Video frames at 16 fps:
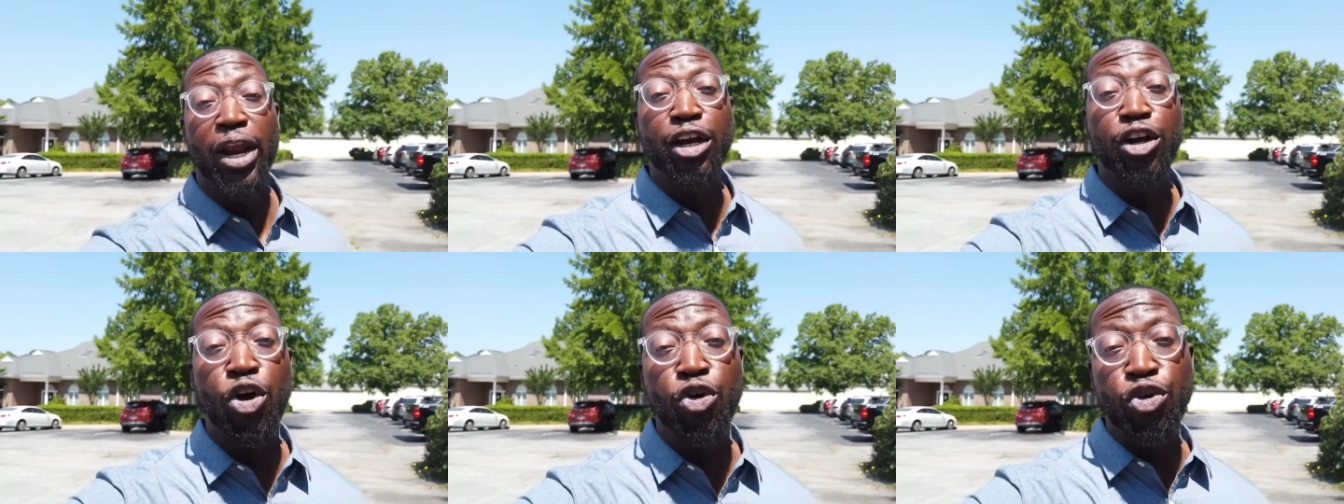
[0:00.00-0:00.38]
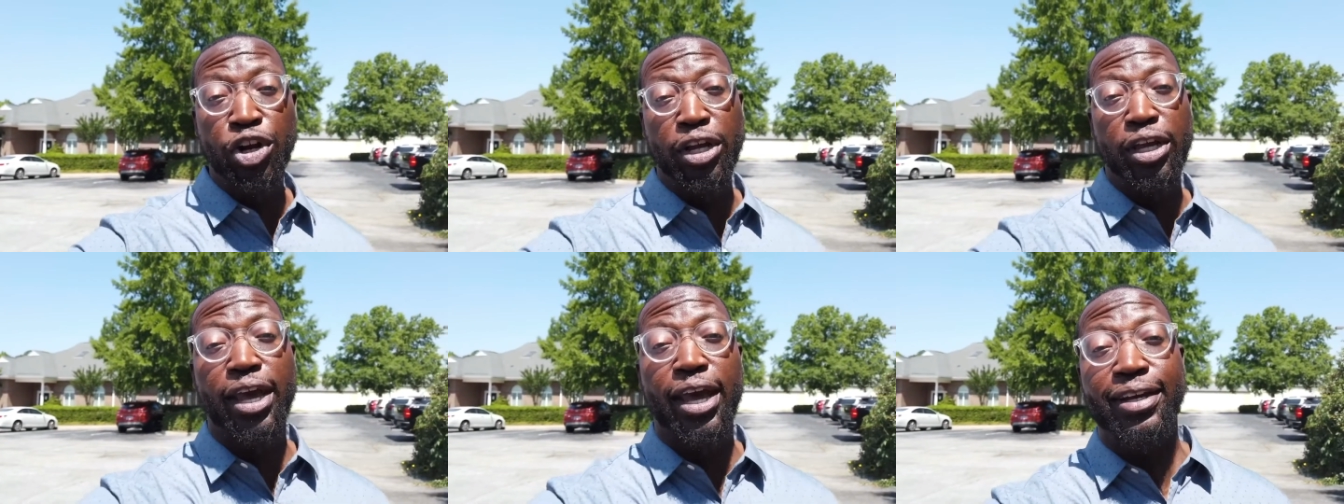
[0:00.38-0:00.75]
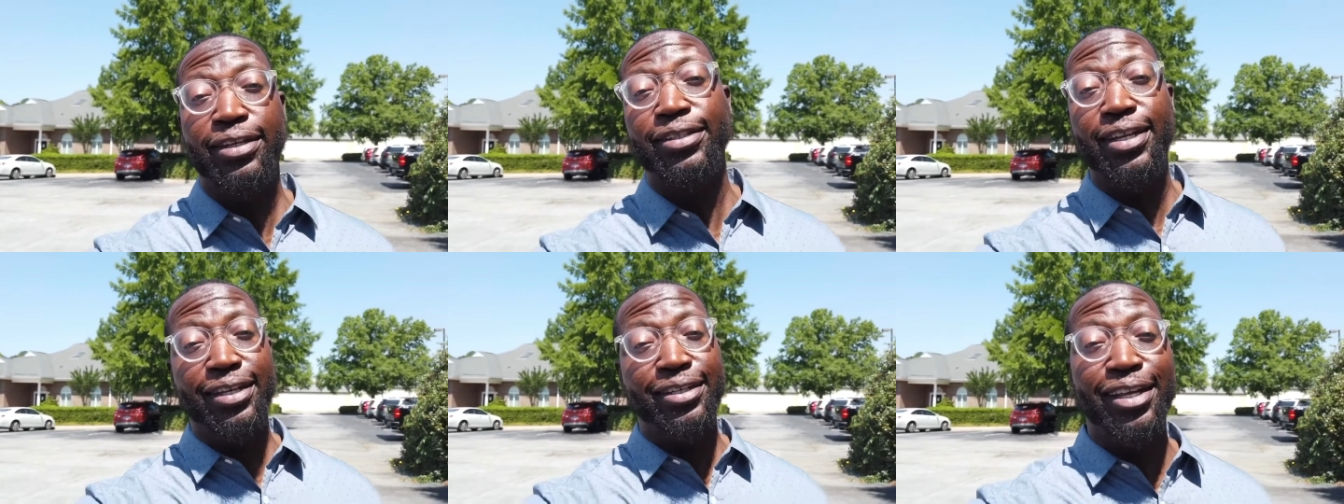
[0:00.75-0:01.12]
And when I go to the
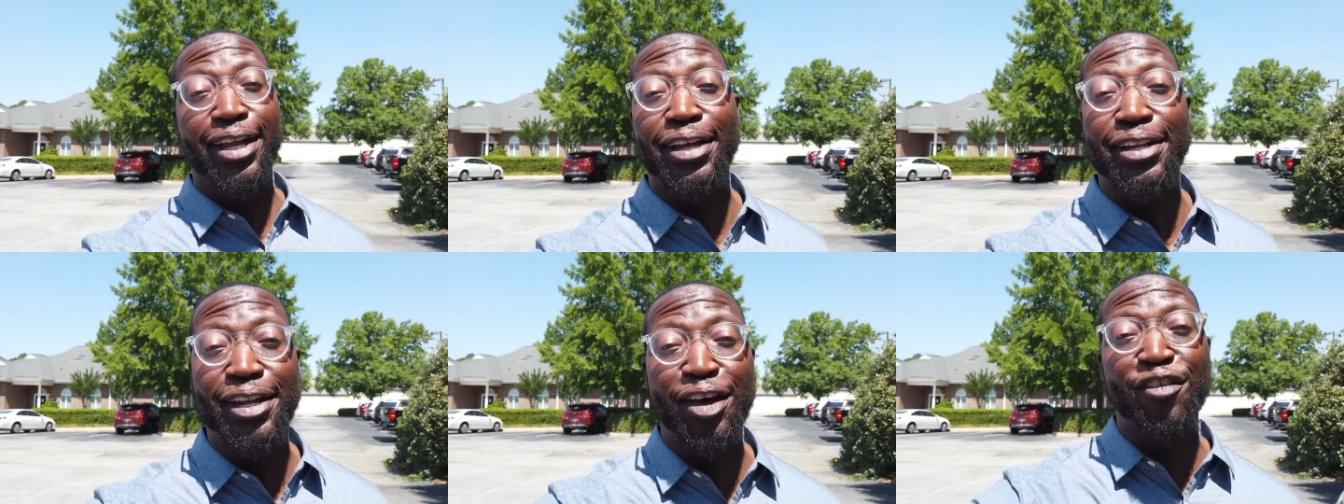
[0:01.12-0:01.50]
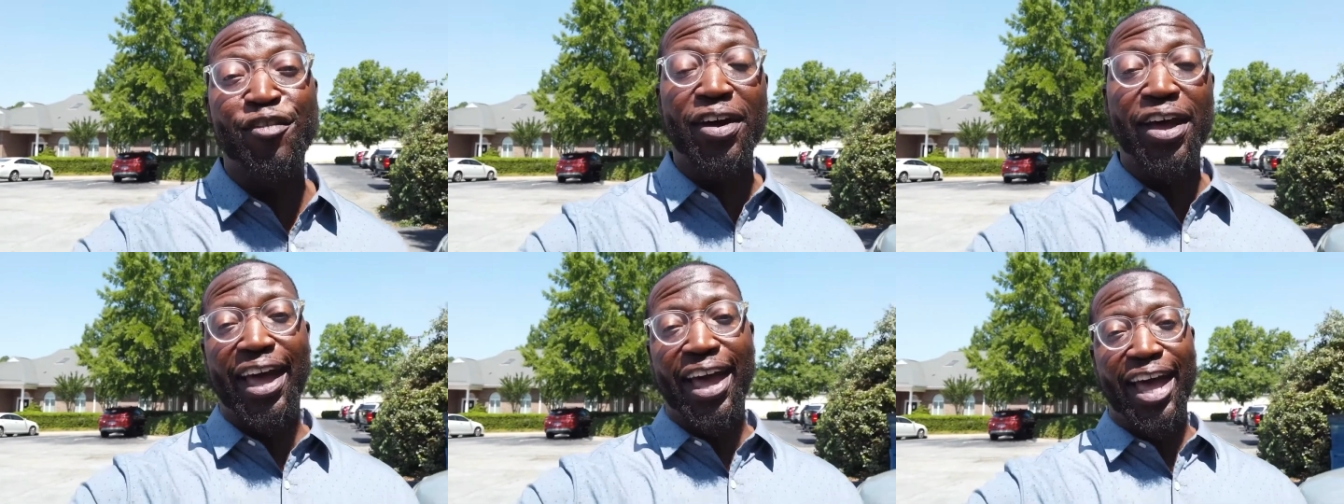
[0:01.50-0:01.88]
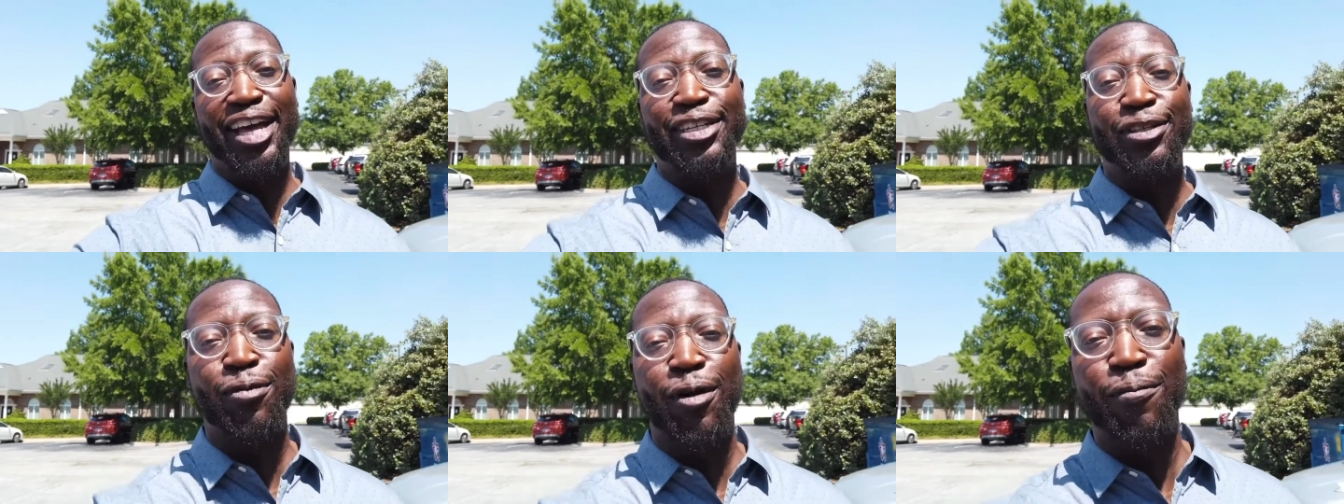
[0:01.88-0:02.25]
gas station, I never
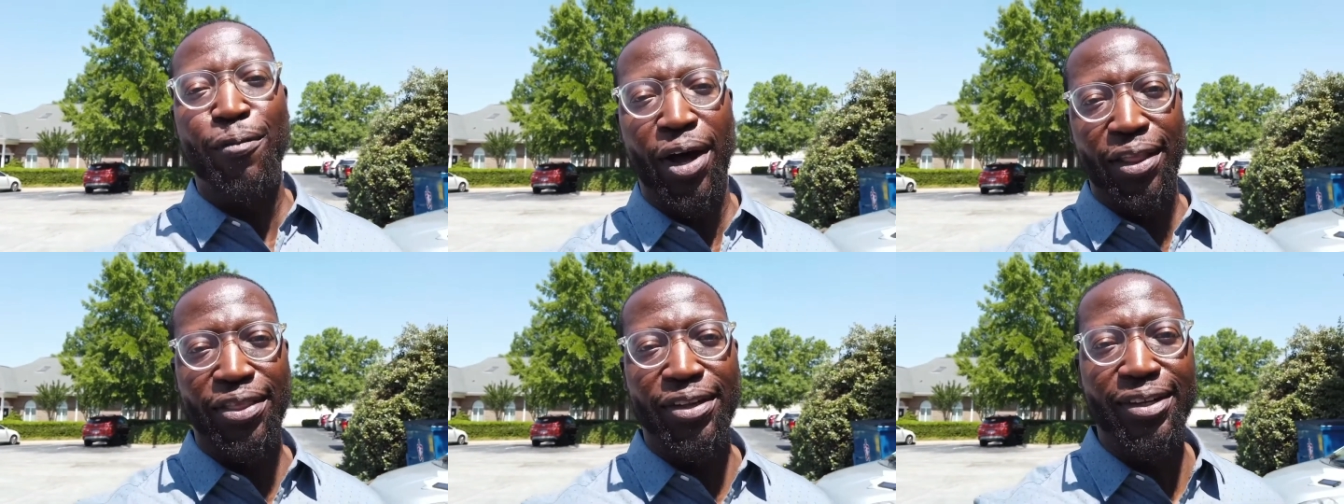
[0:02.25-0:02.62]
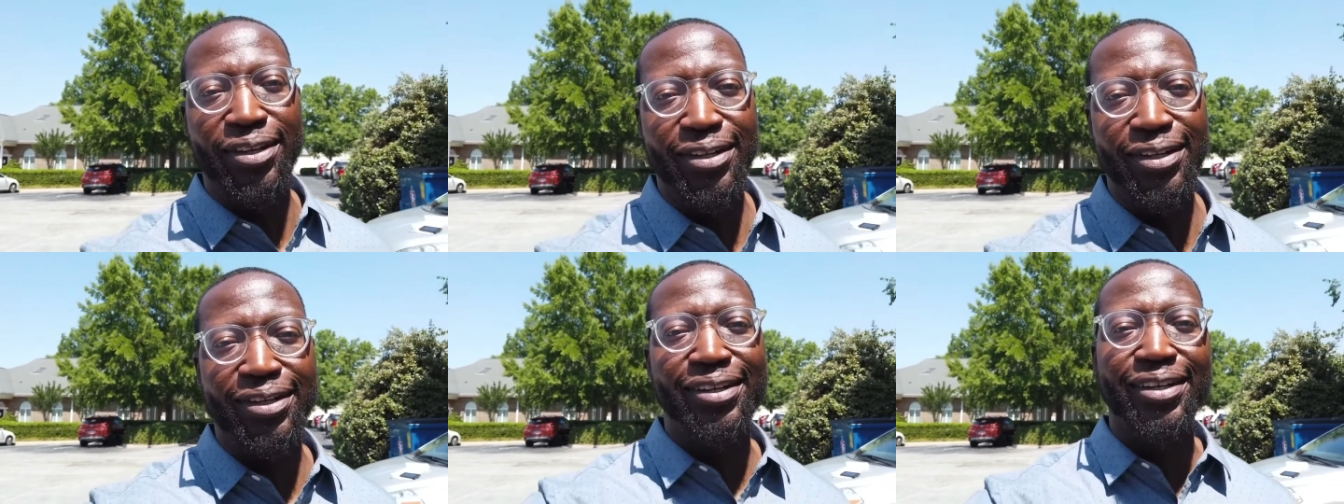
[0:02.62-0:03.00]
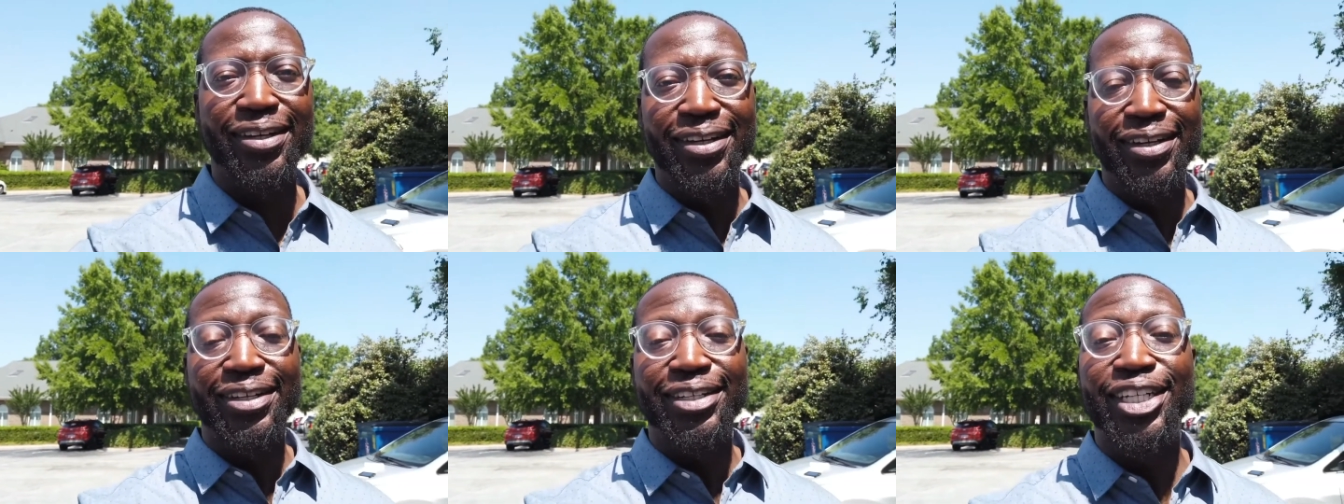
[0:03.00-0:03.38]
ask my mother,
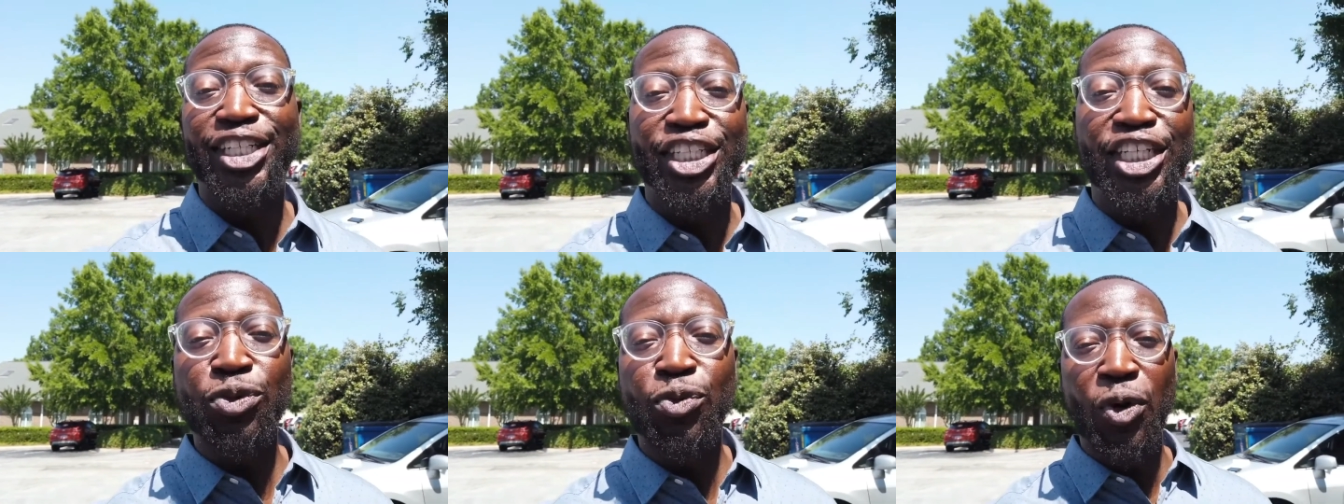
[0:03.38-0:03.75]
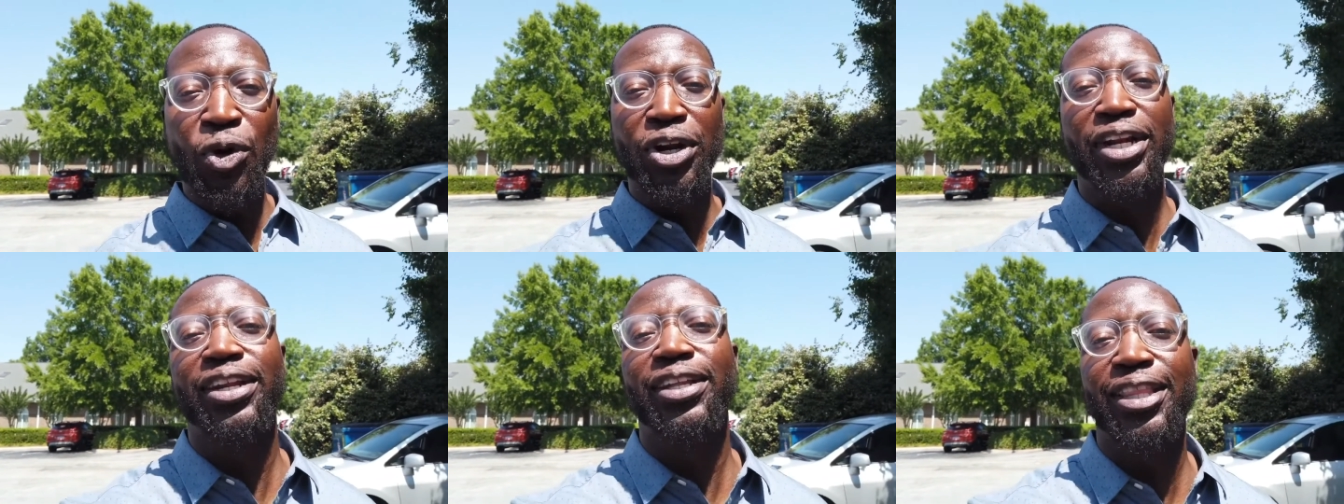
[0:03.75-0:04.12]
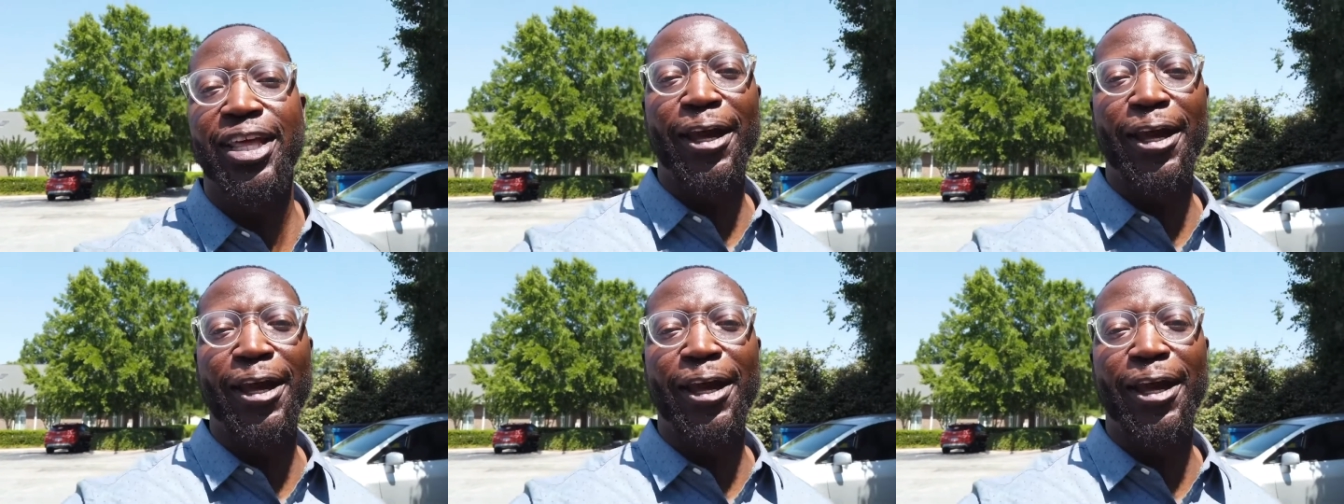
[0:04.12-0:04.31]
did she want